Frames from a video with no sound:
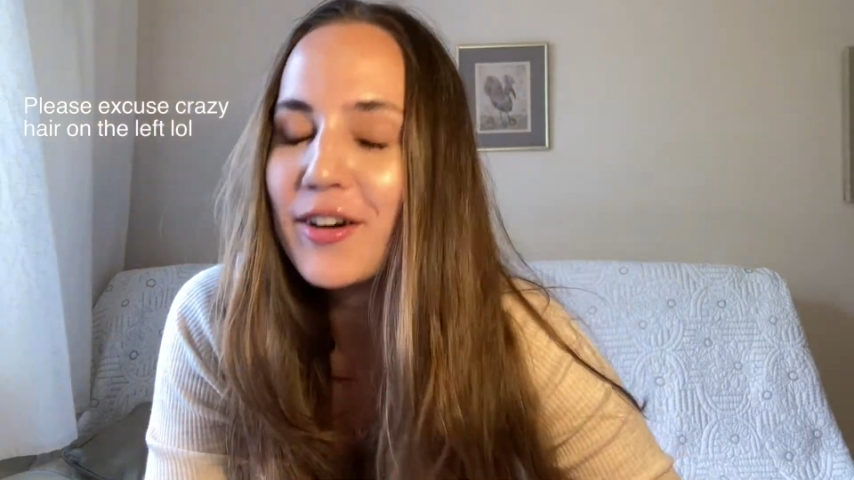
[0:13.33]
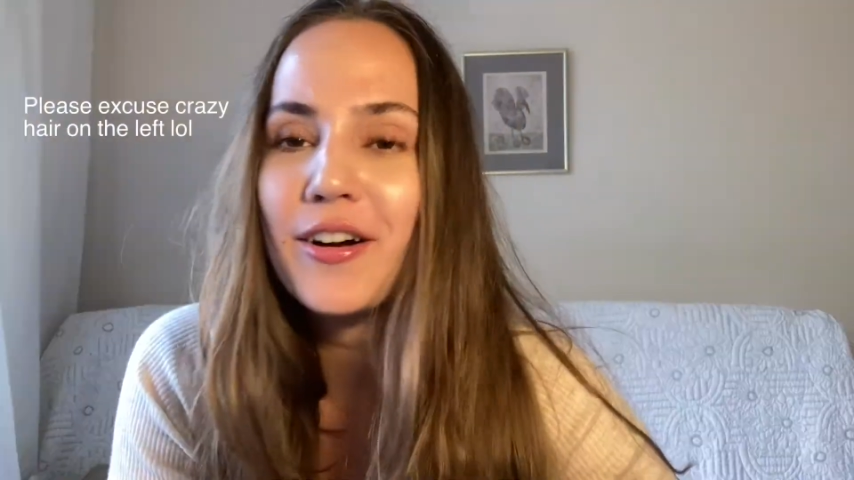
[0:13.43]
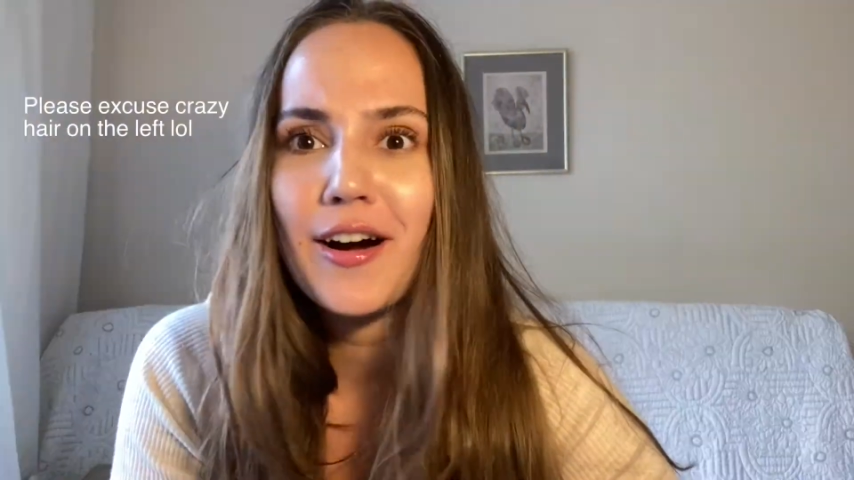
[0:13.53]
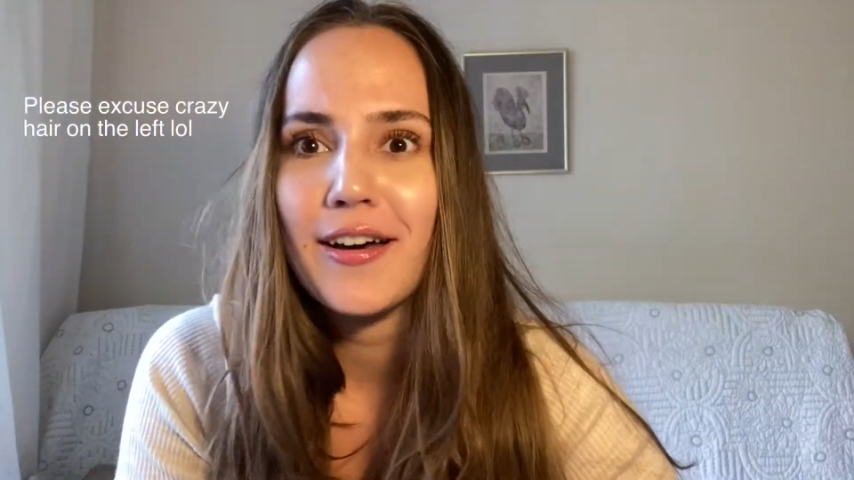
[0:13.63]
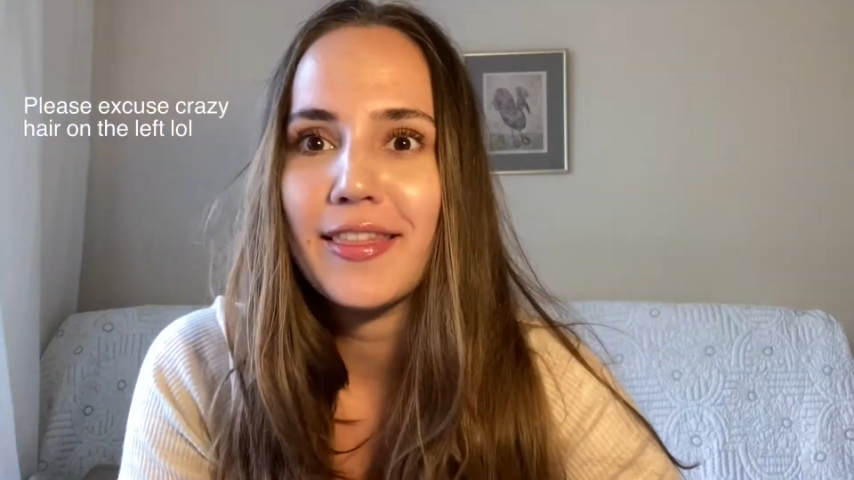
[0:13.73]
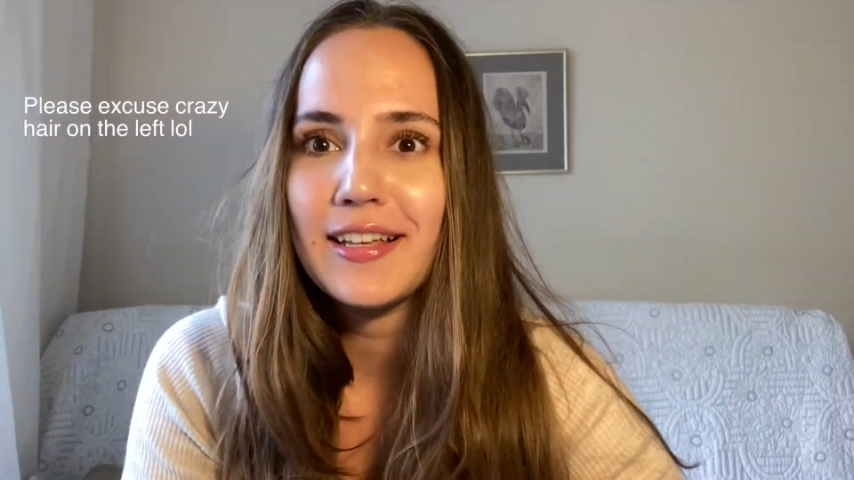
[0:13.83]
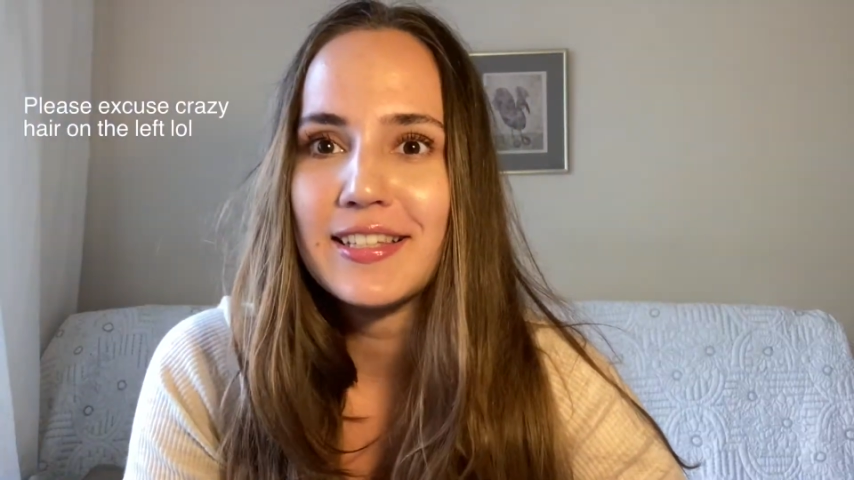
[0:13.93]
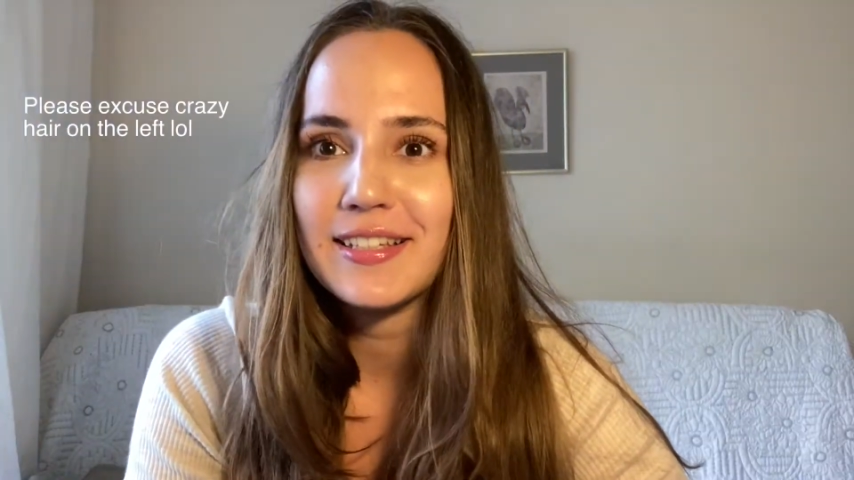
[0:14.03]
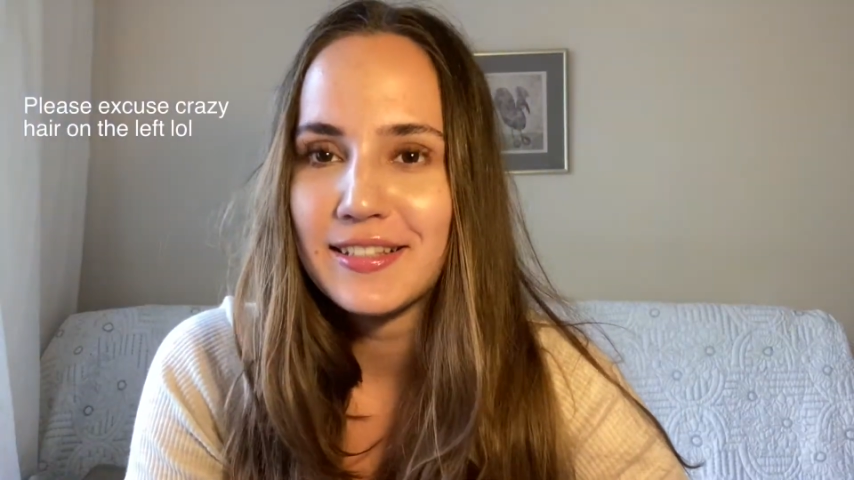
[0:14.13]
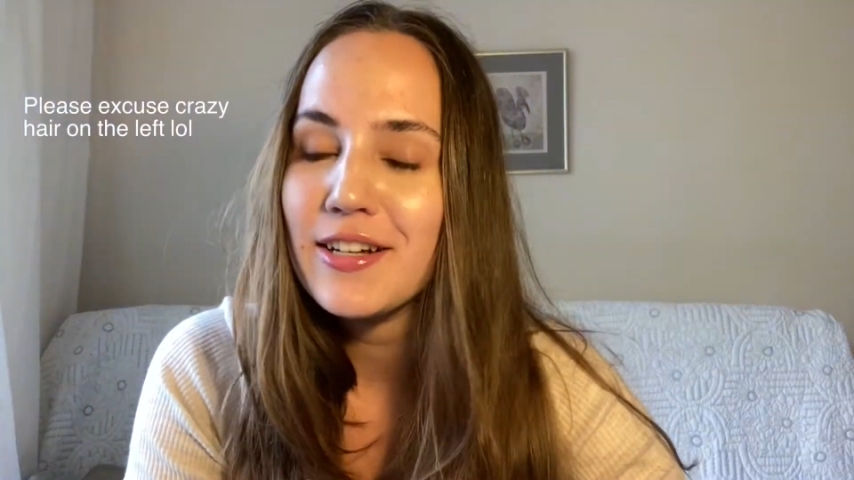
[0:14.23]
Oh god, that's
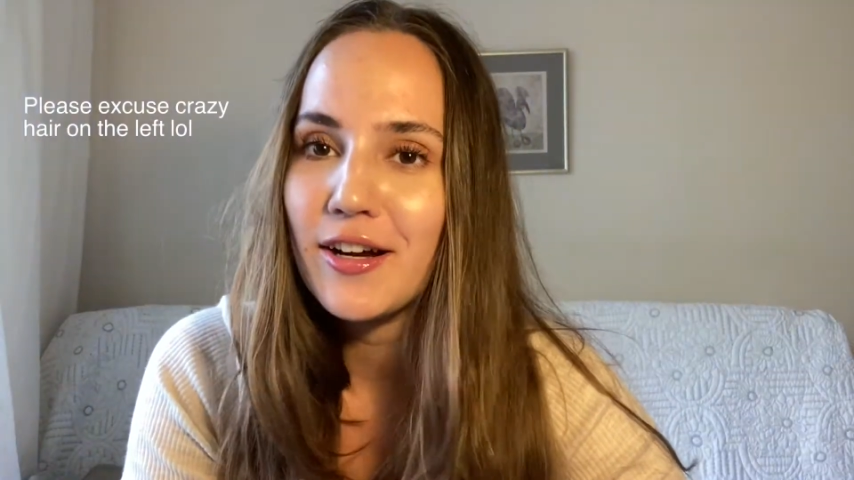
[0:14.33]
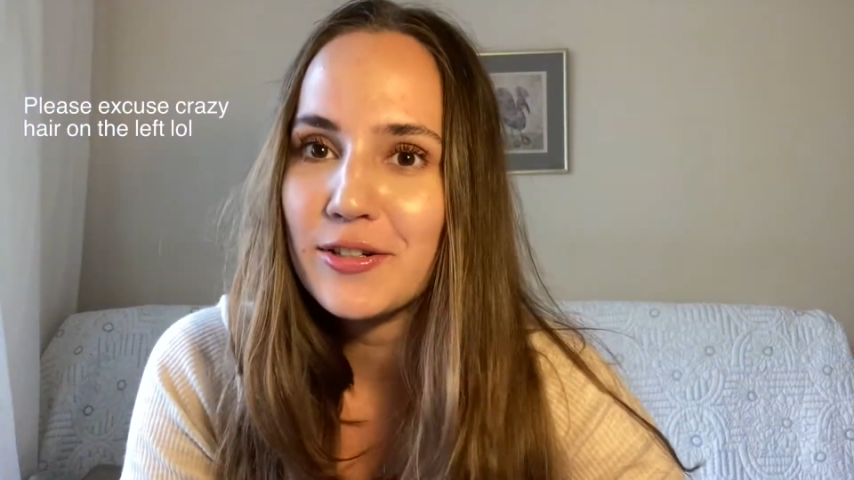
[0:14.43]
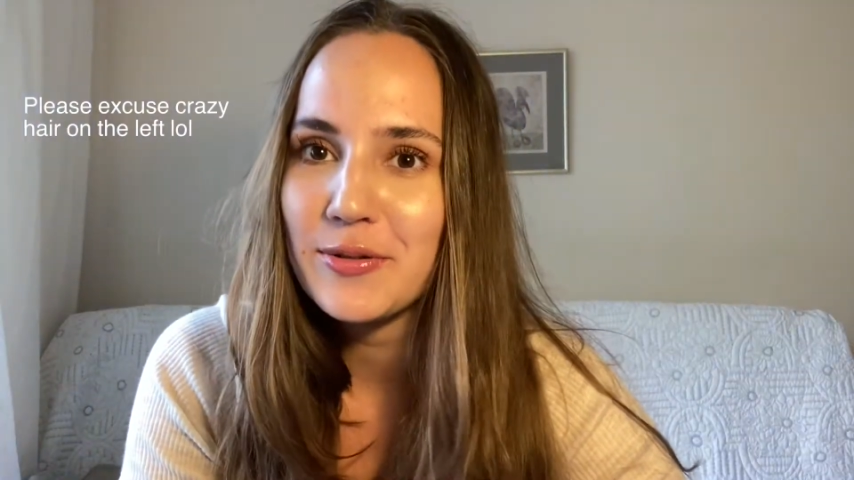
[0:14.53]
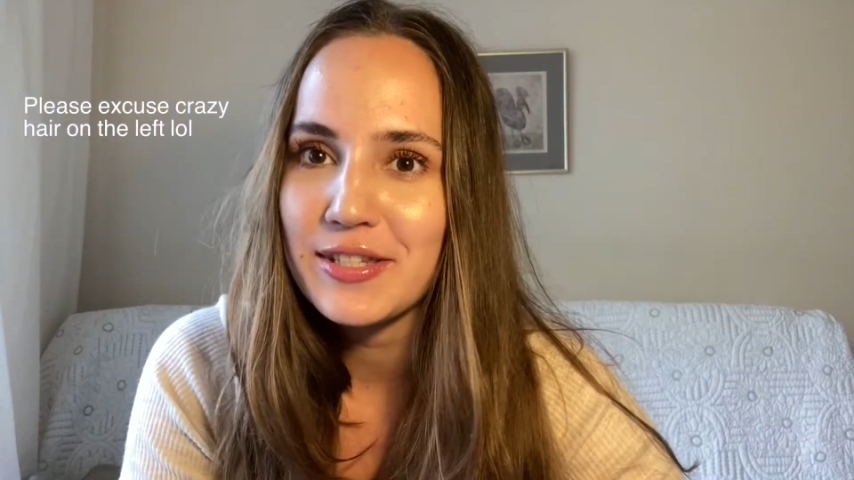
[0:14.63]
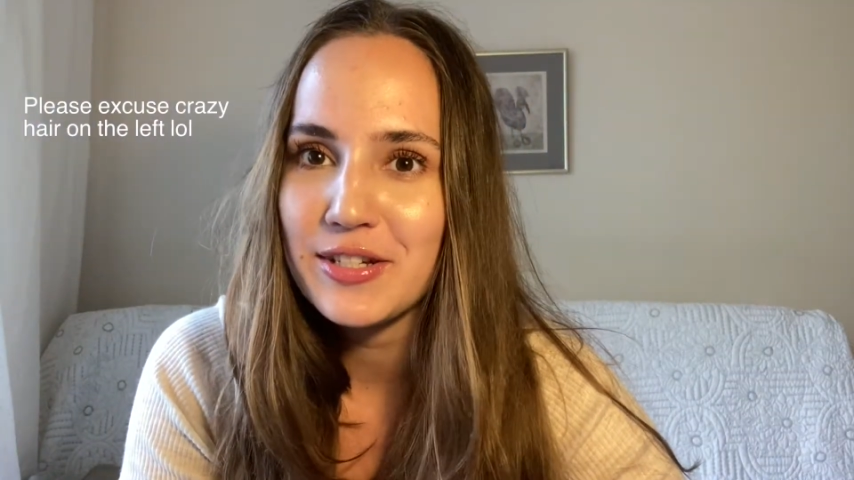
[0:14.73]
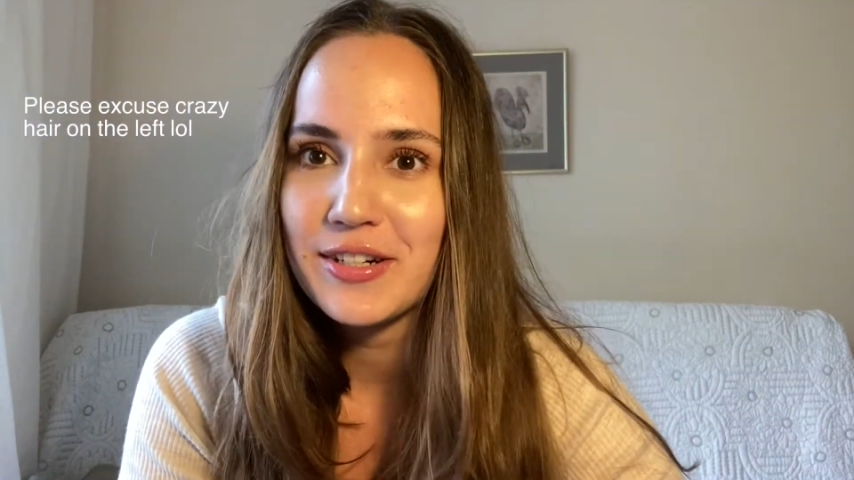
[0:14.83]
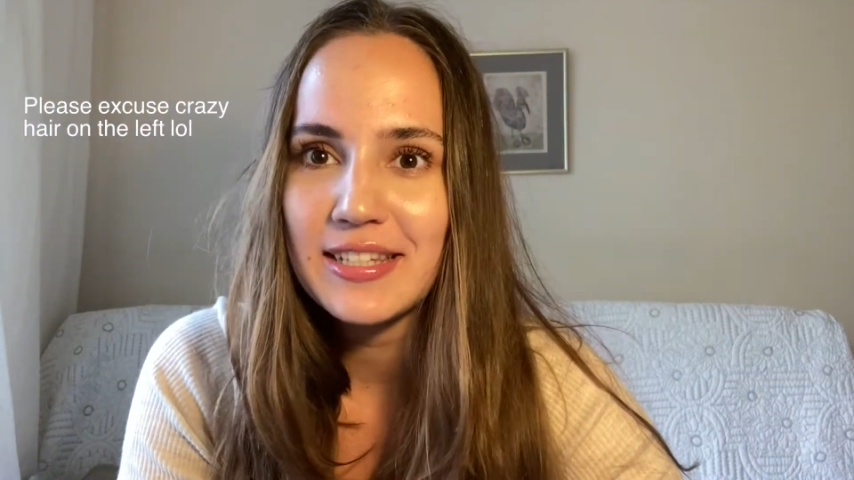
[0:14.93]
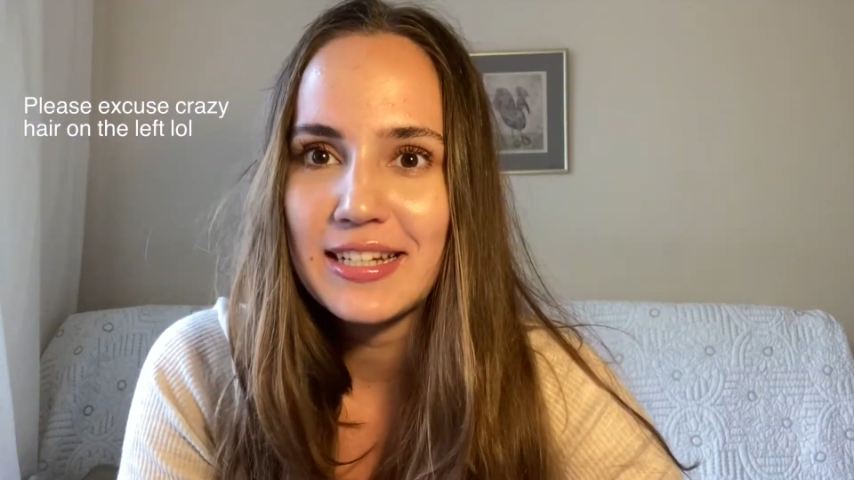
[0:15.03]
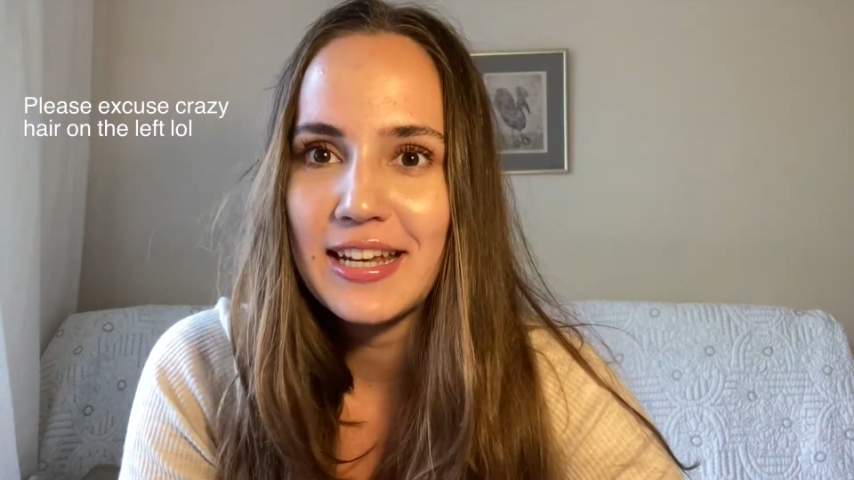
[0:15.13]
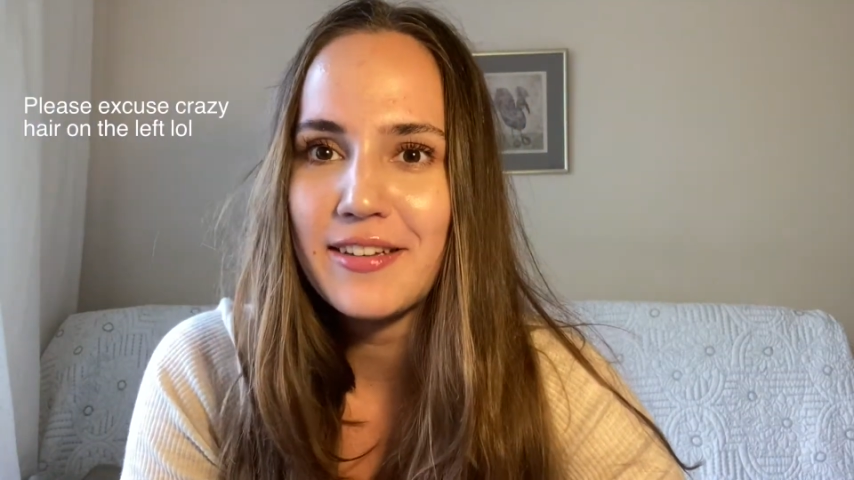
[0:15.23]
a tongue twister,
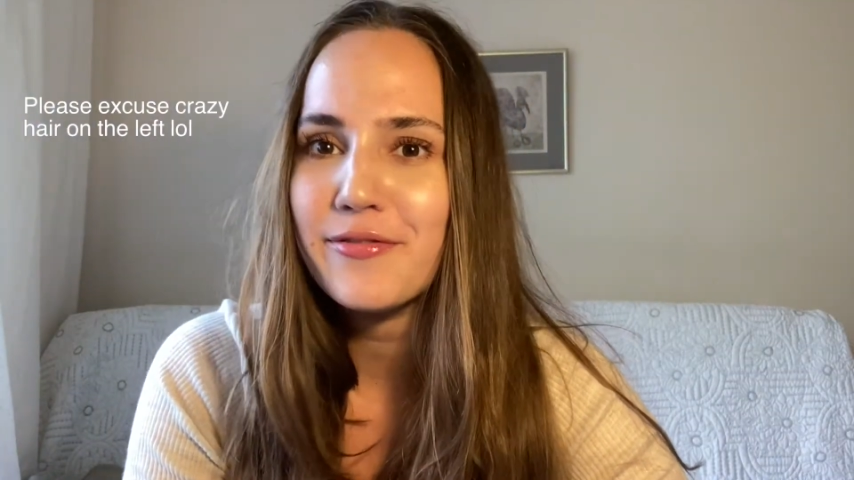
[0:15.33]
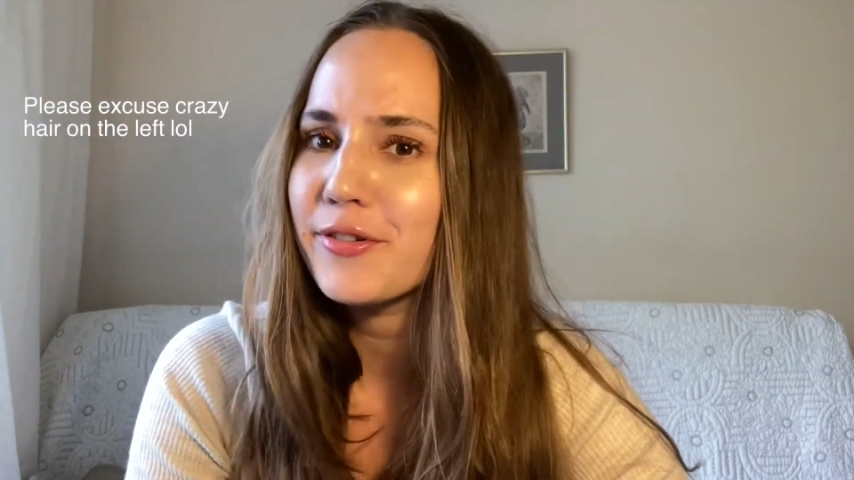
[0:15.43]
isn't it?